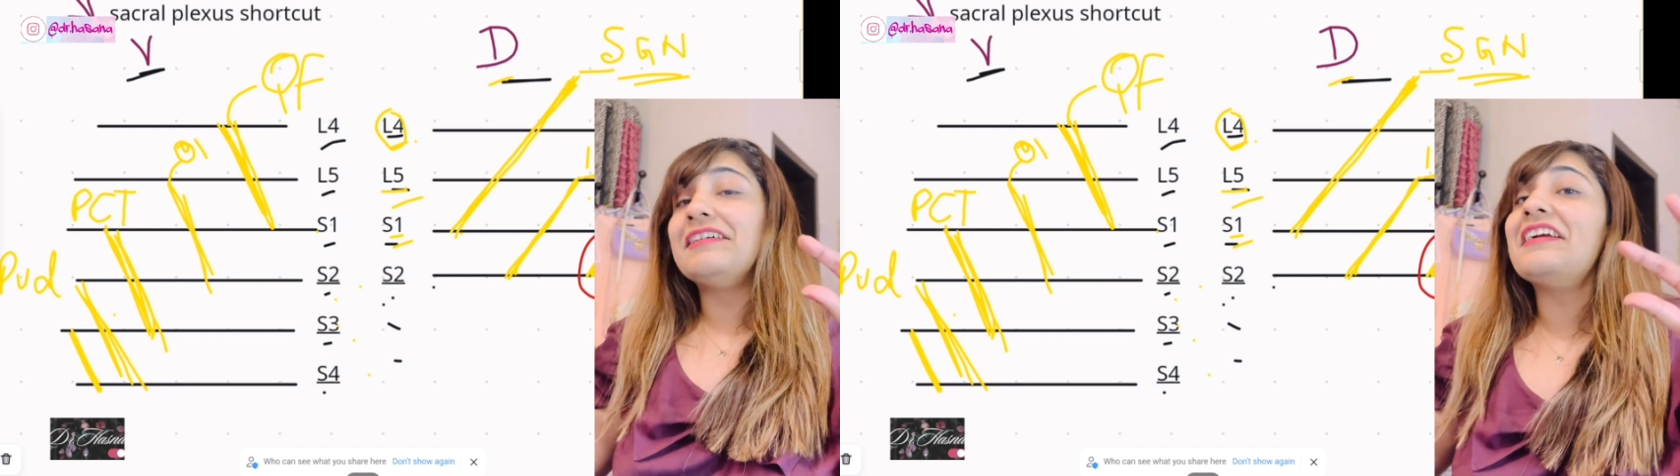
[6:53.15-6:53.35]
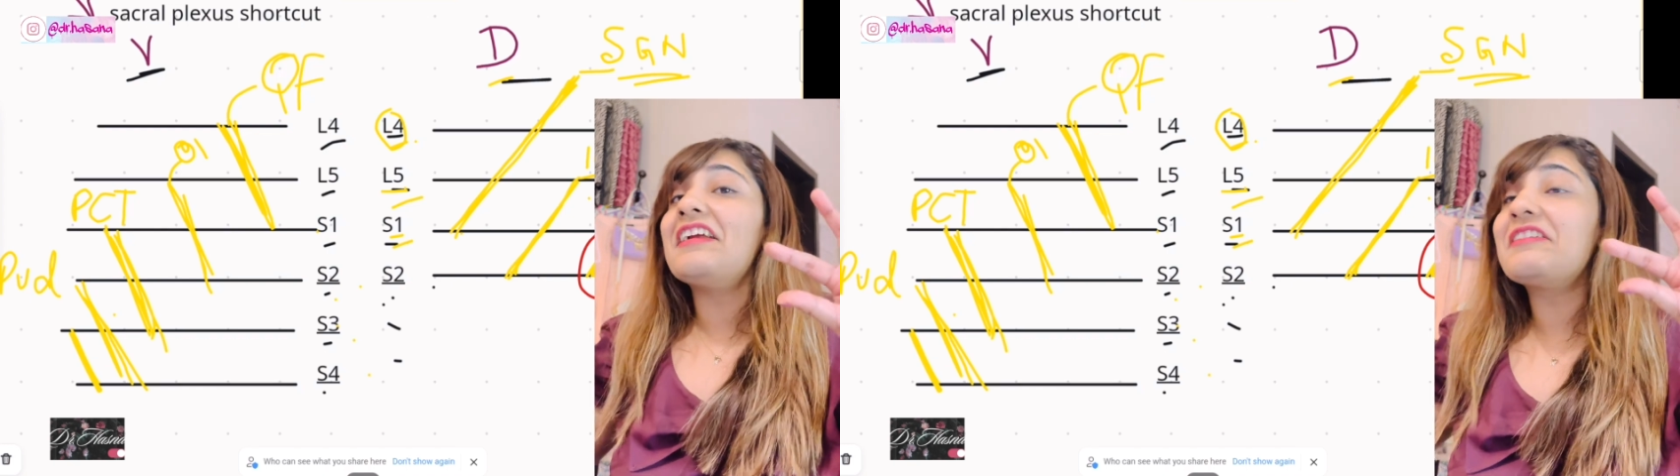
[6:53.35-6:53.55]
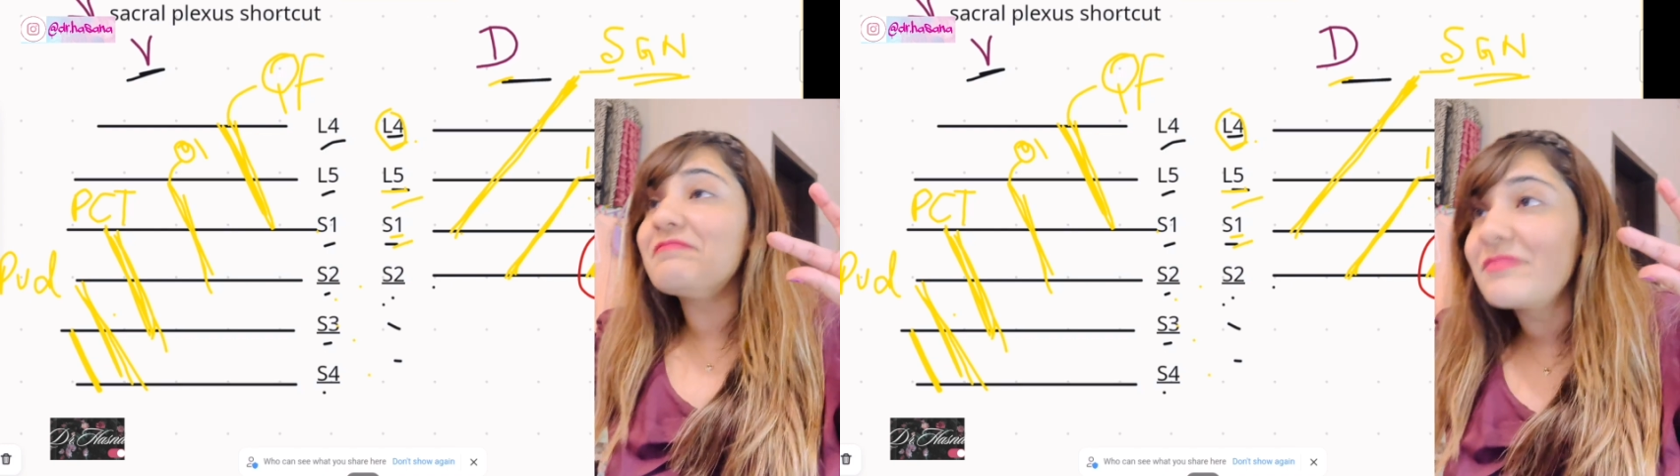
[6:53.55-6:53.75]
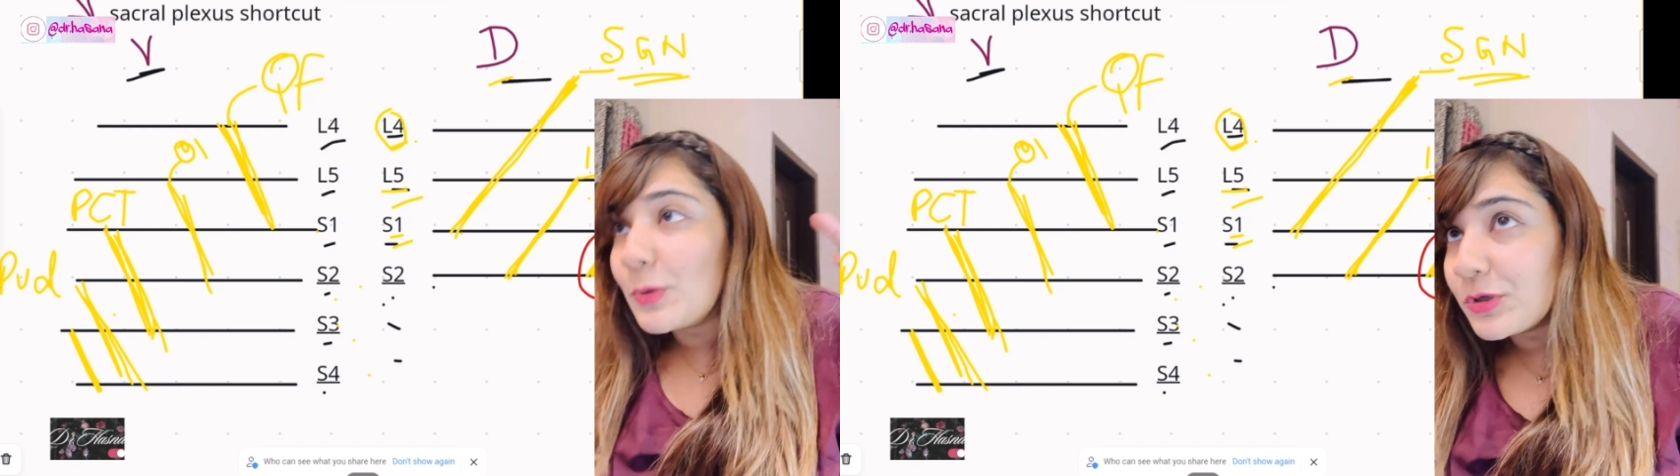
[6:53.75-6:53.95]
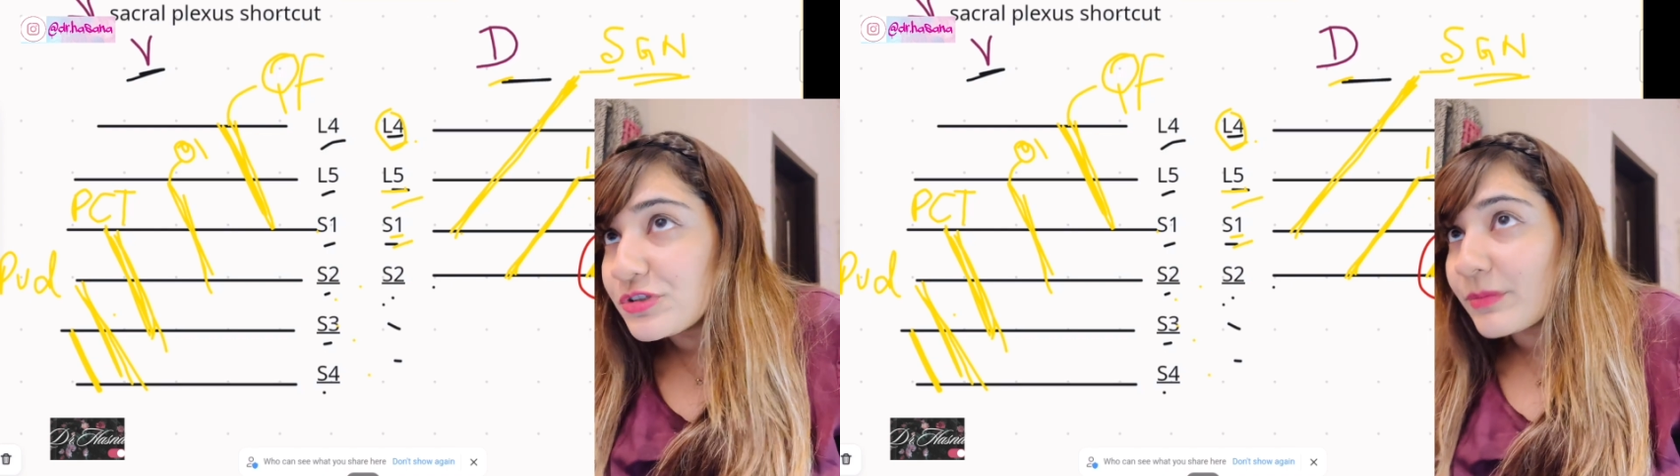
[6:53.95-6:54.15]
hai it
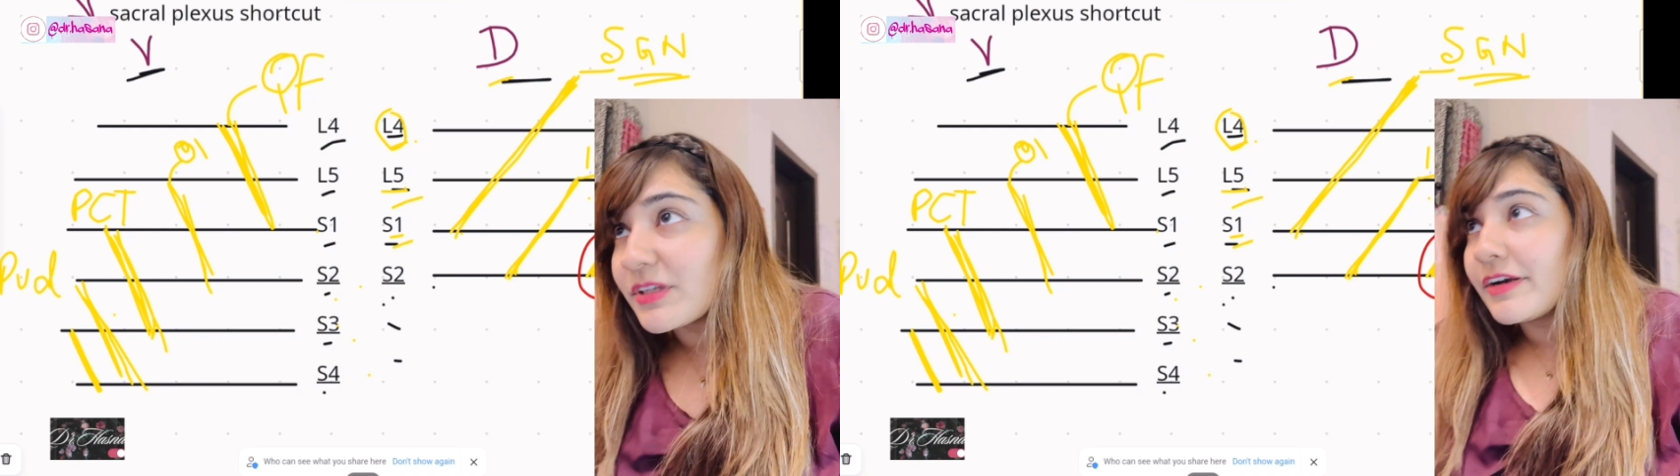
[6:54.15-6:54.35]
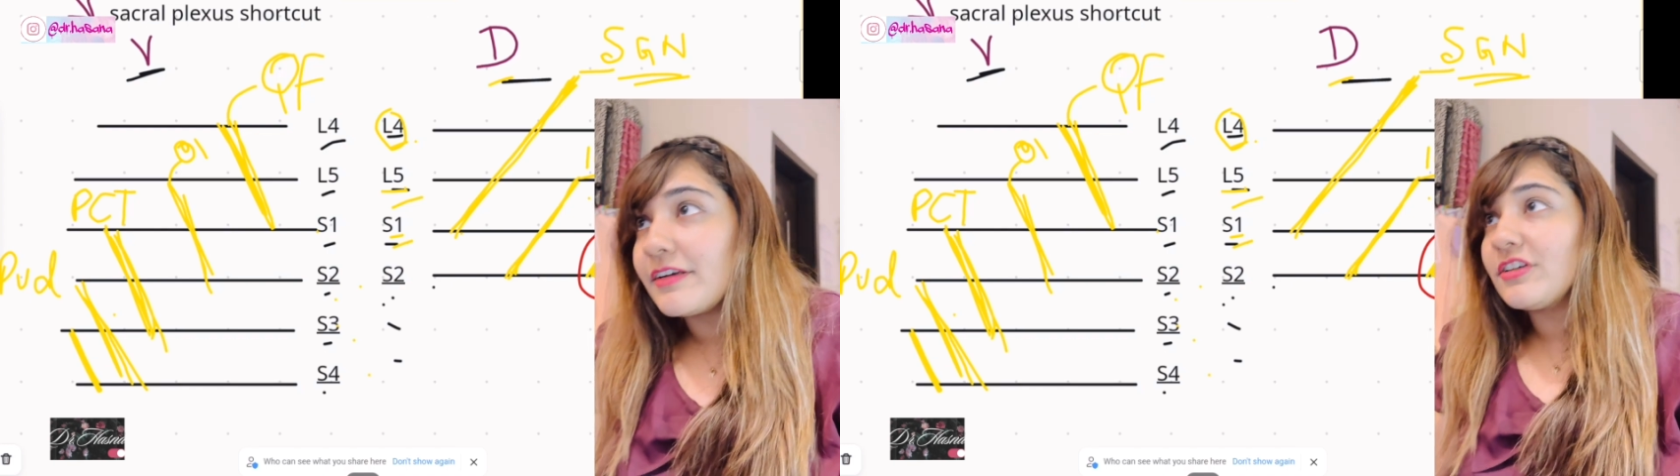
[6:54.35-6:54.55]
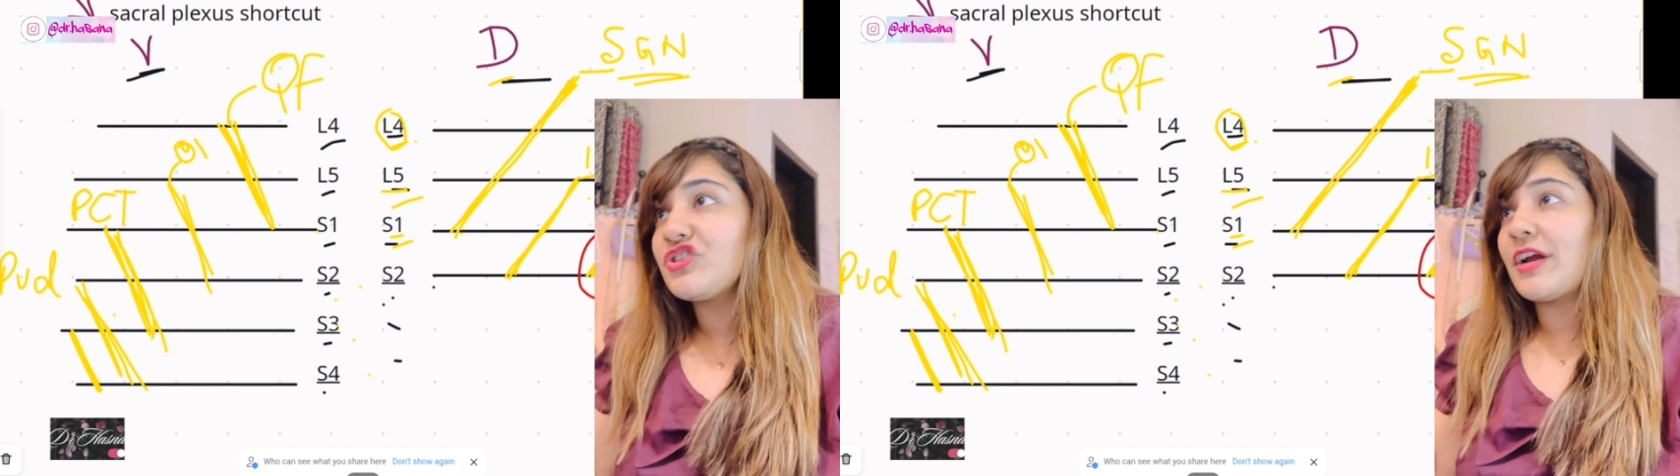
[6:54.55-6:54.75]
goes from the greater